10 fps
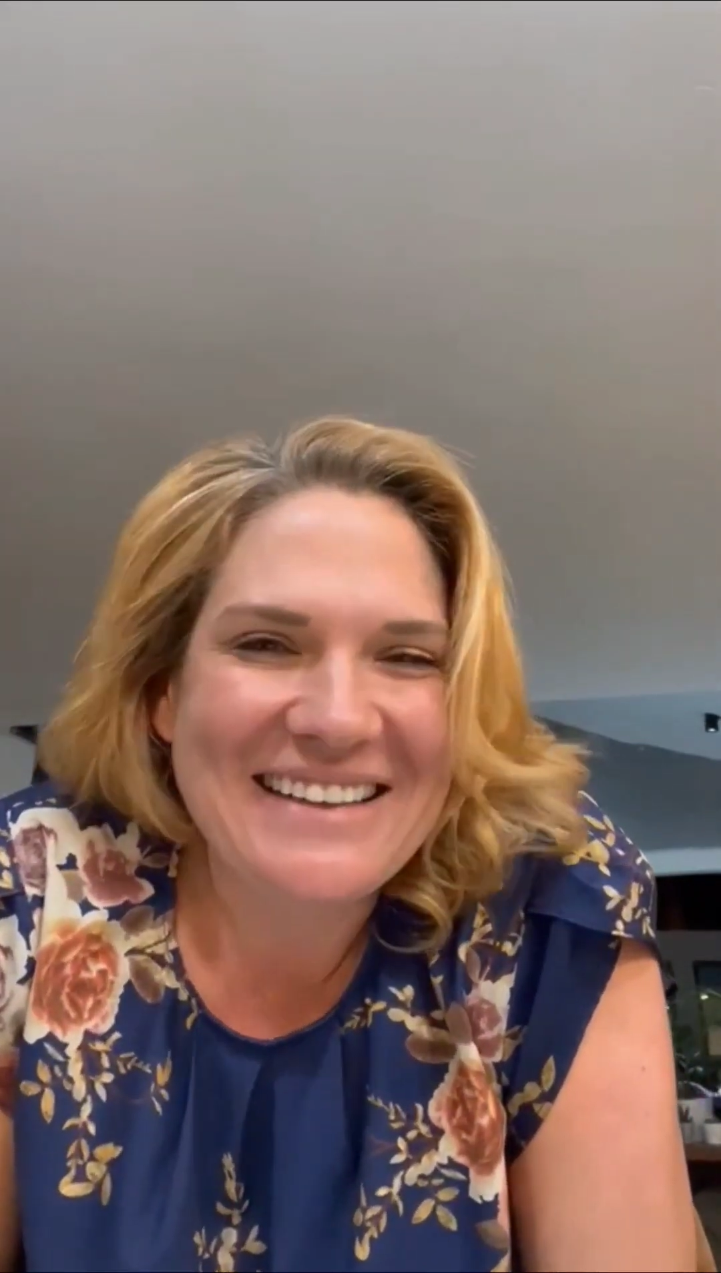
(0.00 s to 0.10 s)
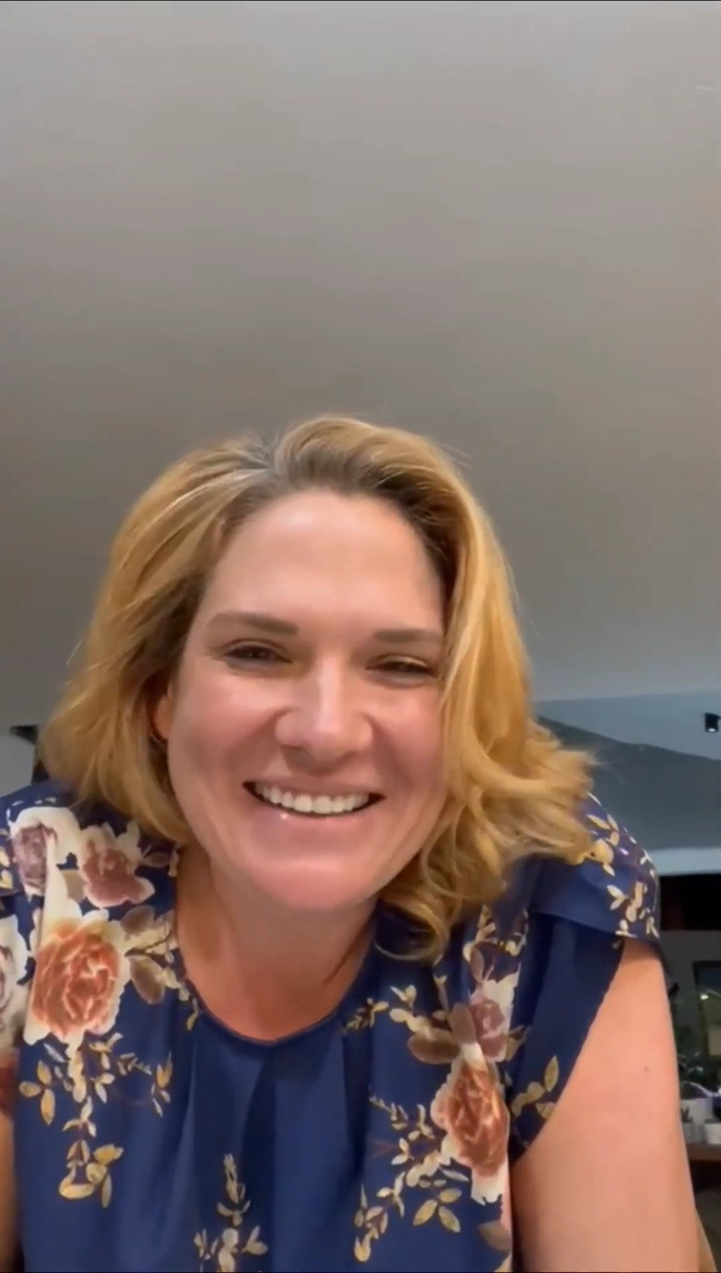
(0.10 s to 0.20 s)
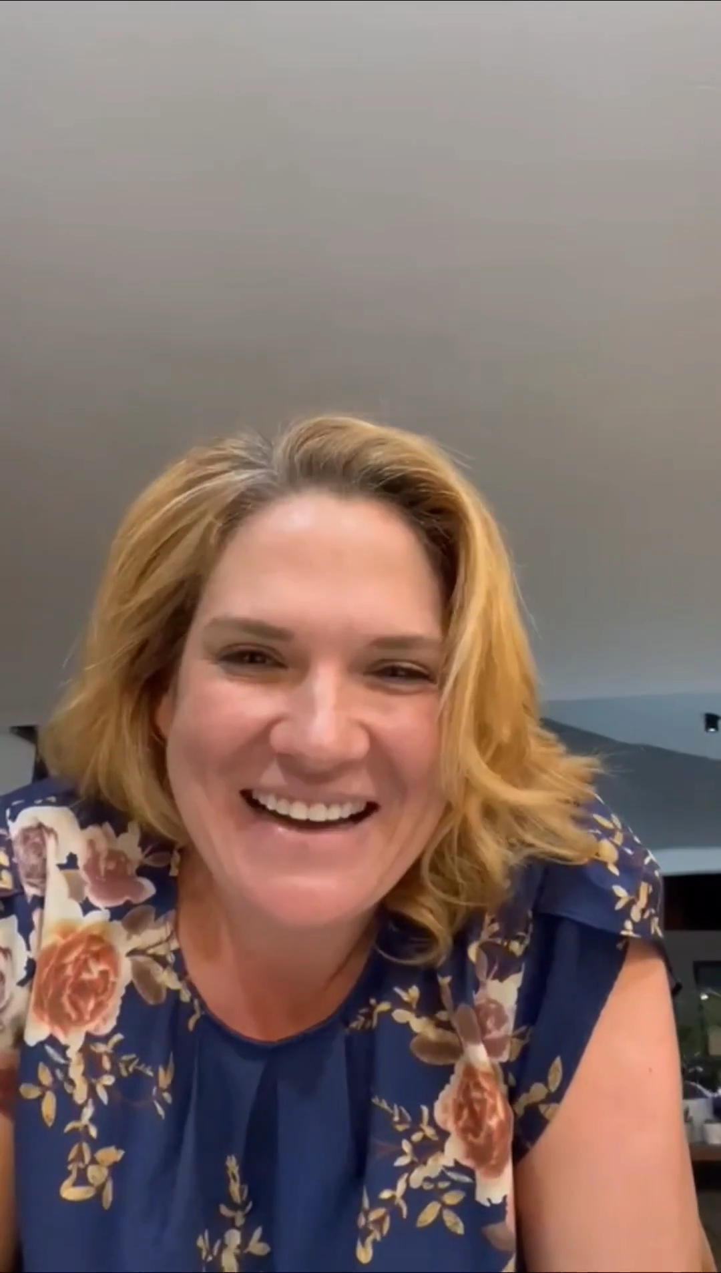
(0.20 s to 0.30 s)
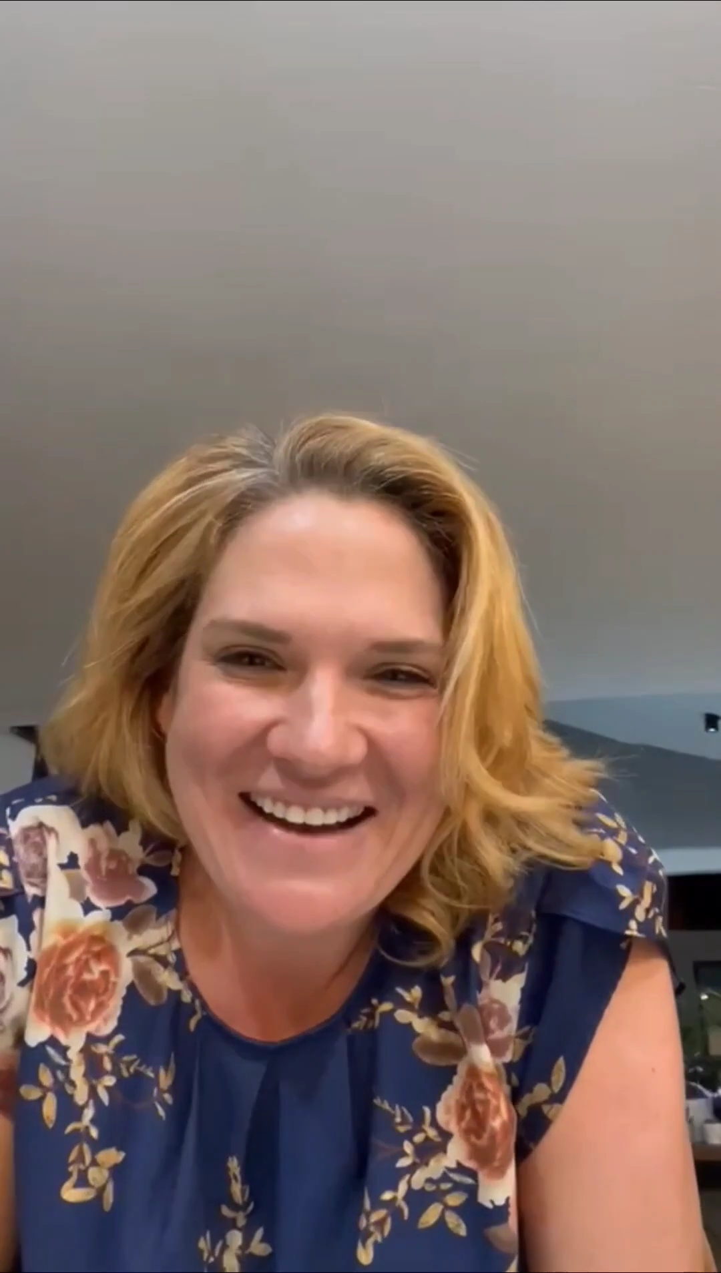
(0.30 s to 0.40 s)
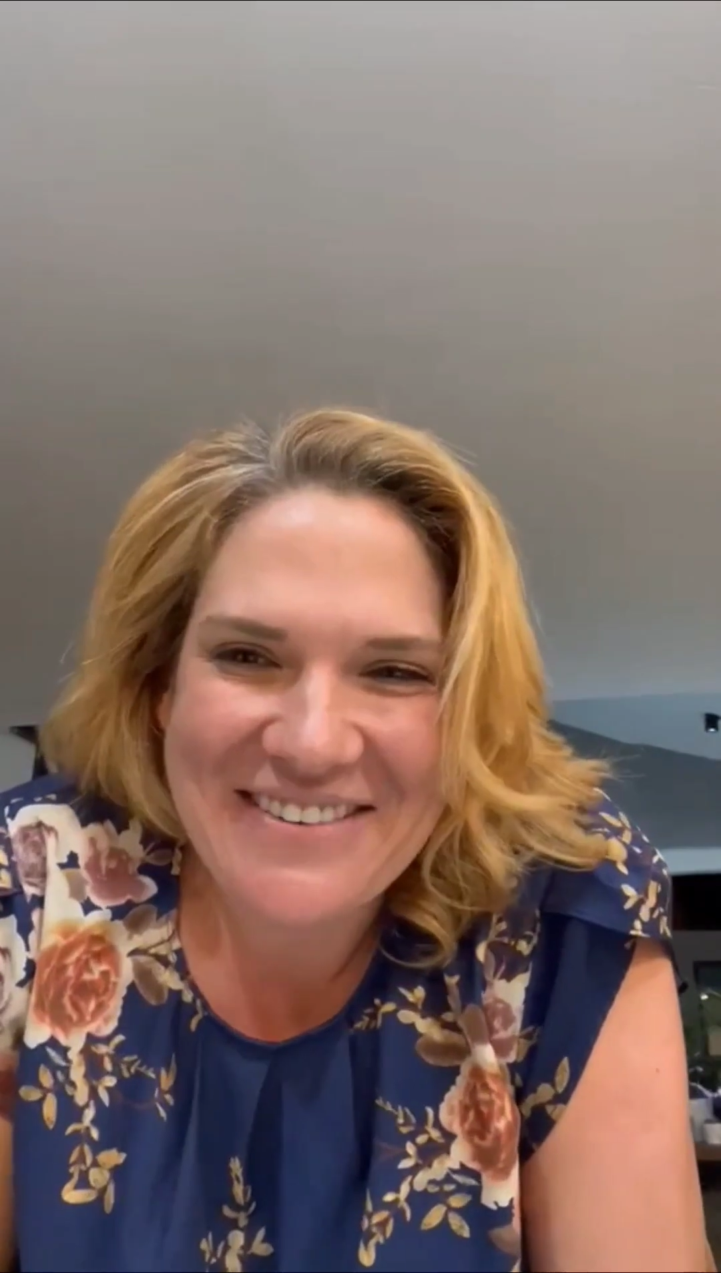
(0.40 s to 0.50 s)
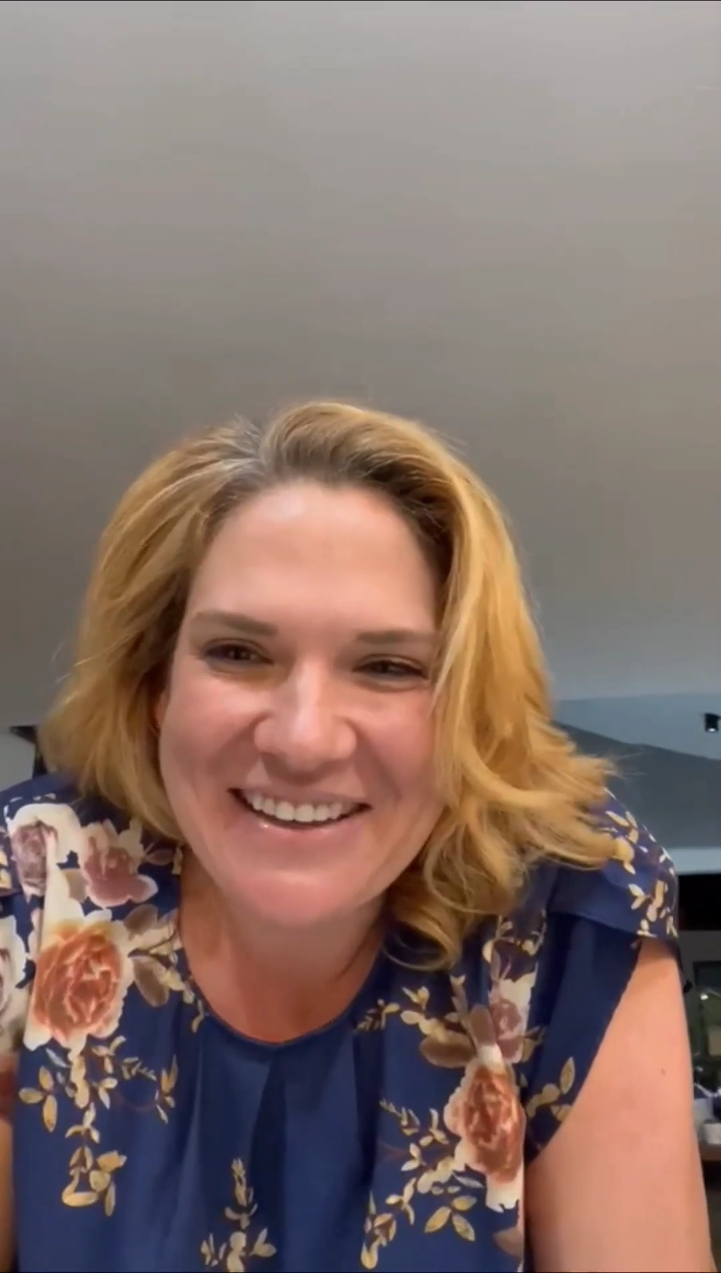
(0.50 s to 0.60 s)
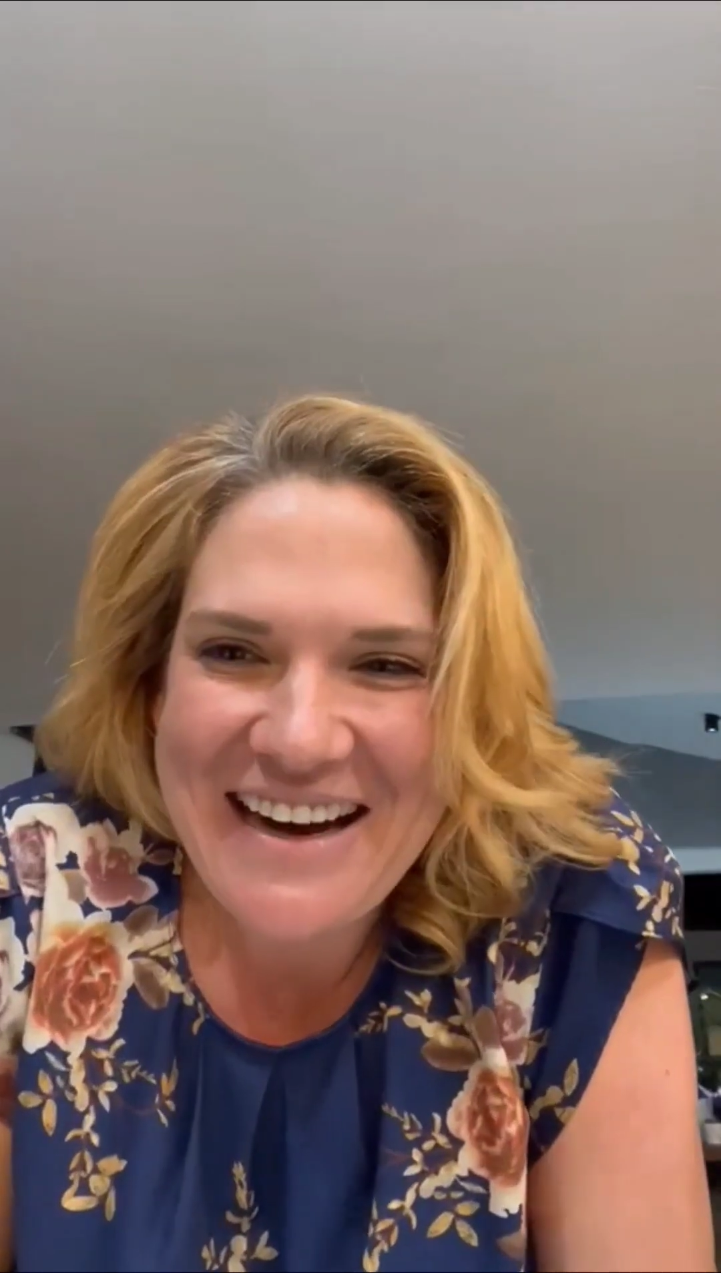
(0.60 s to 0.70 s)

could ever